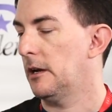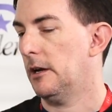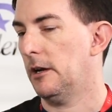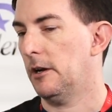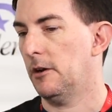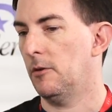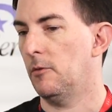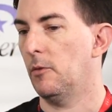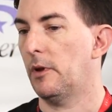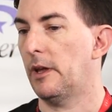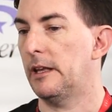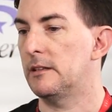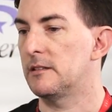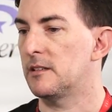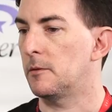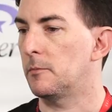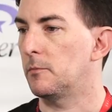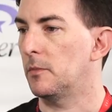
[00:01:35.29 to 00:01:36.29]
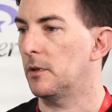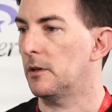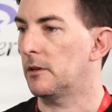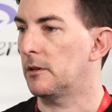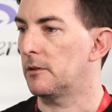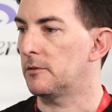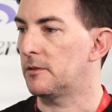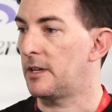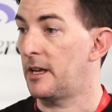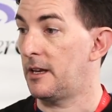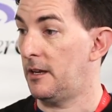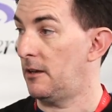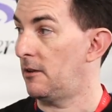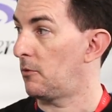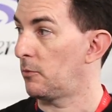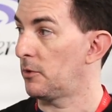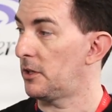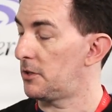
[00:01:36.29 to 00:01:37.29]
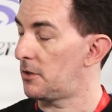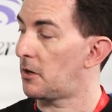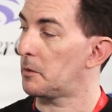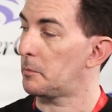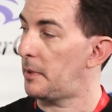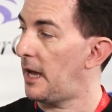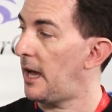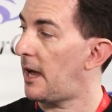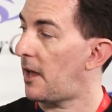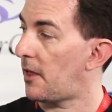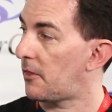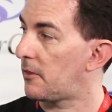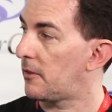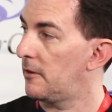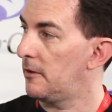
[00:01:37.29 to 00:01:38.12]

uh, ends up uh, taking a really dark path.